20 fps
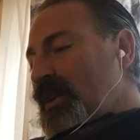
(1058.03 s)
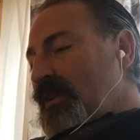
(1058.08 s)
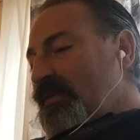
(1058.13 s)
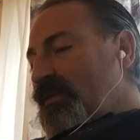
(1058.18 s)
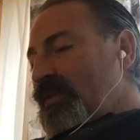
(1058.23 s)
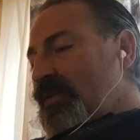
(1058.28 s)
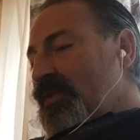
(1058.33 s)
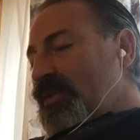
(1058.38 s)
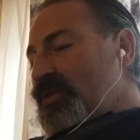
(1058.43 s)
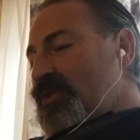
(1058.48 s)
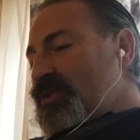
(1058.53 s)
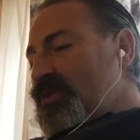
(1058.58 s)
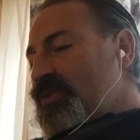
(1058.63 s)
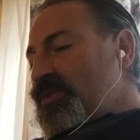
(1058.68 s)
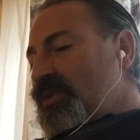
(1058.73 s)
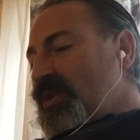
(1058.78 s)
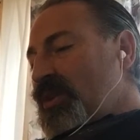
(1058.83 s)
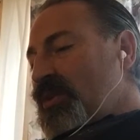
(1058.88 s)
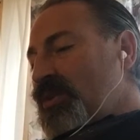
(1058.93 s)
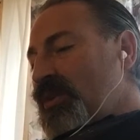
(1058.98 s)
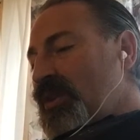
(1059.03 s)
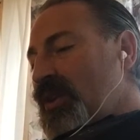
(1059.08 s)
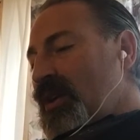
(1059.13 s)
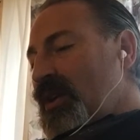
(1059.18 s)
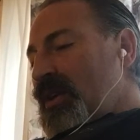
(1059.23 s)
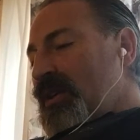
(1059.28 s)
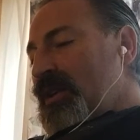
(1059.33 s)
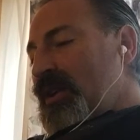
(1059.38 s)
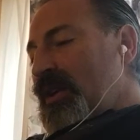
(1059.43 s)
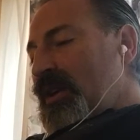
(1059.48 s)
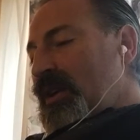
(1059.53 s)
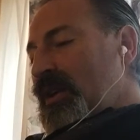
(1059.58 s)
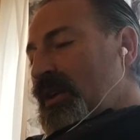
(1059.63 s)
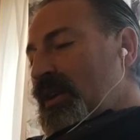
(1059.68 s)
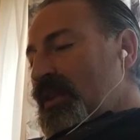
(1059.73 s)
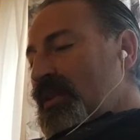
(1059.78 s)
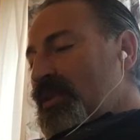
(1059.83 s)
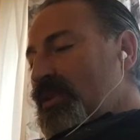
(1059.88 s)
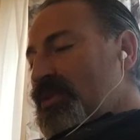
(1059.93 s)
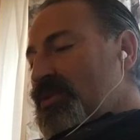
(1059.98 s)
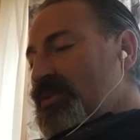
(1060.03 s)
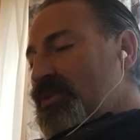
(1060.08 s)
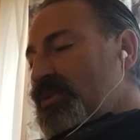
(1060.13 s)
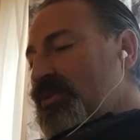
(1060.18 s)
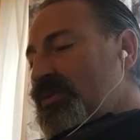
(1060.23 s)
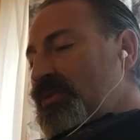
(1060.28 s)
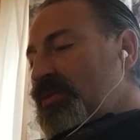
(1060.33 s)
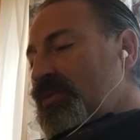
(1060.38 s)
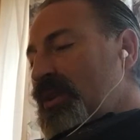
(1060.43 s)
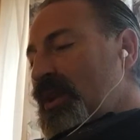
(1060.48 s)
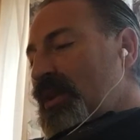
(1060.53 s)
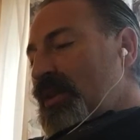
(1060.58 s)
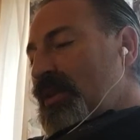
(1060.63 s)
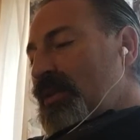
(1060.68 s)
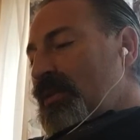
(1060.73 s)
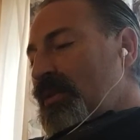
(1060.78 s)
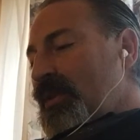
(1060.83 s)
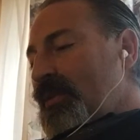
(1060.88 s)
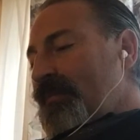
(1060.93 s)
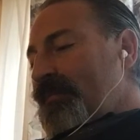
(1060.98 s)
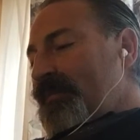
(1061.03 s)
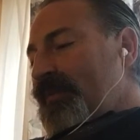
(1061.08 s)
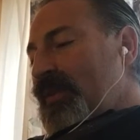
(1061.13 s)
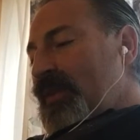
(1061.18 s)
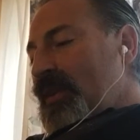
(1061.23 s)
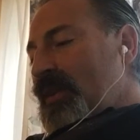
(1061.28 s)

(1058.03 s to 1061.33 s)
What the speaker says: for those who know God and those who do not know him,